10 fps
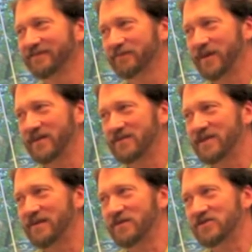By the
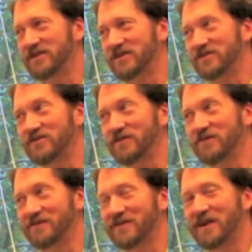time they're seniors, you've
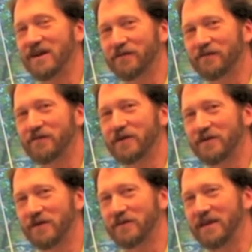kind of
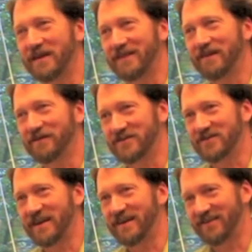figured, okay, they've
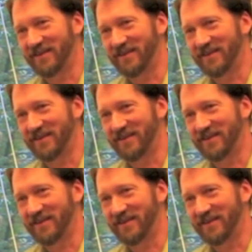decided